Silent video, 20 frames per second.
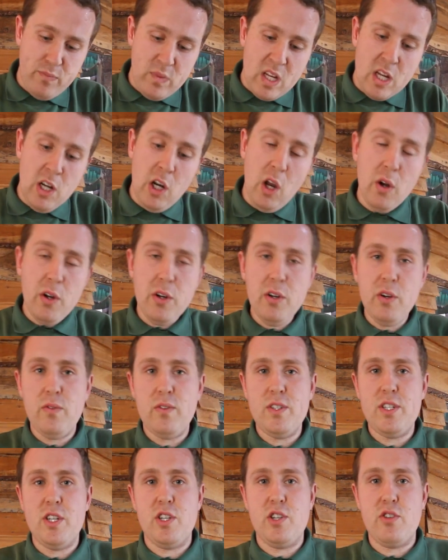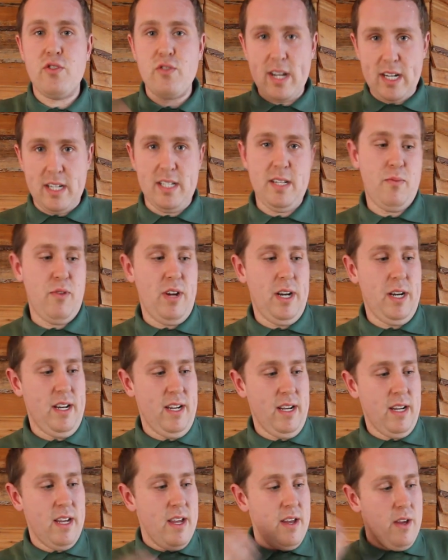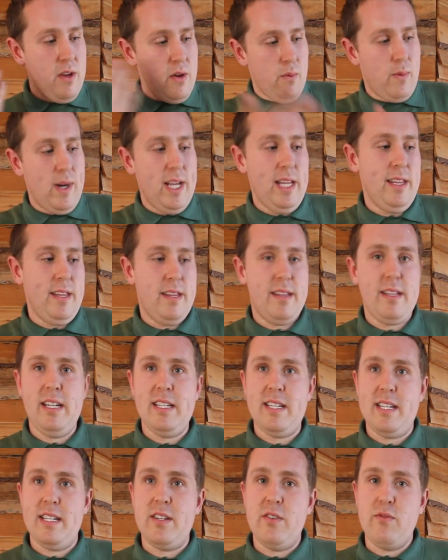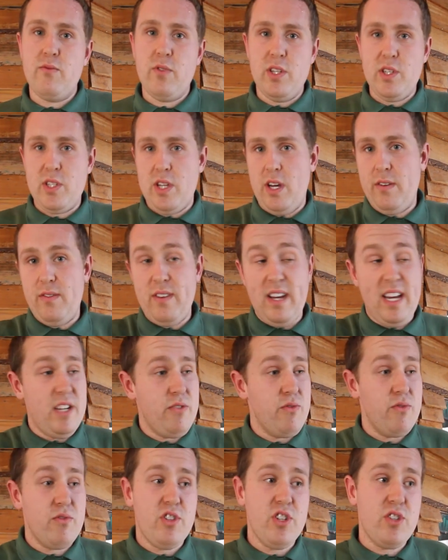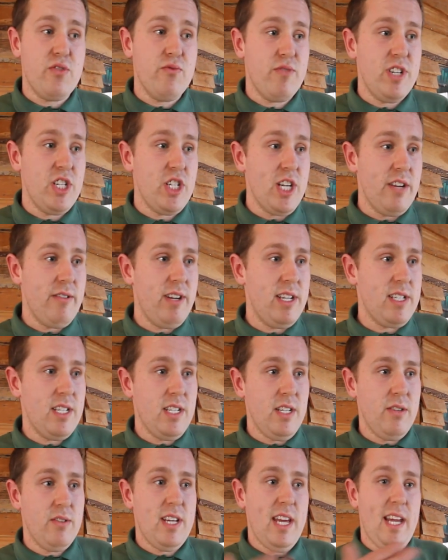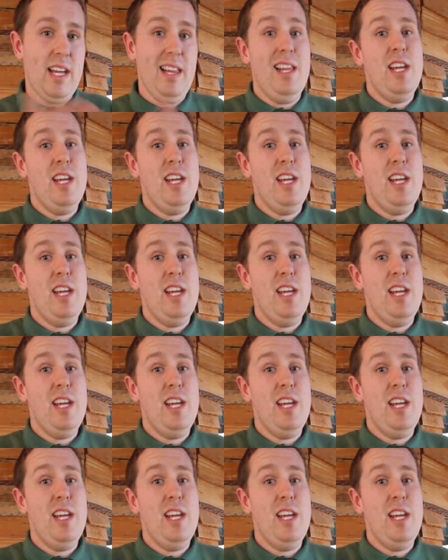long enough to distract the predator while the lizard runs off and just regenerates a new tail,